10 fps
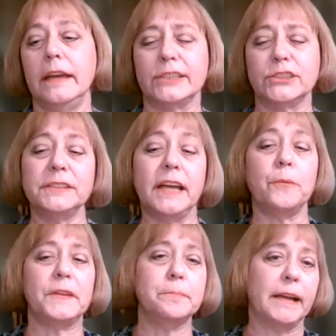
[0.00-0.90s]
actually
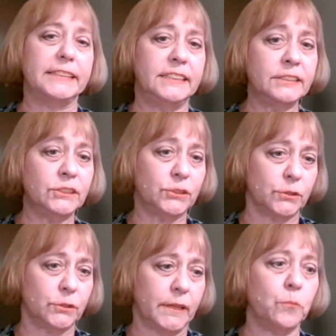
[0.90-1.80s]
not with my
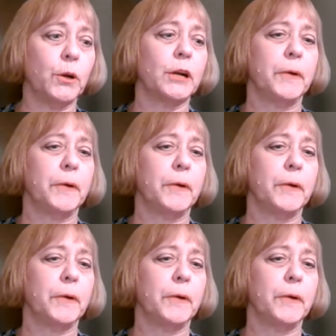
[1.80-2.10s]
sister at work,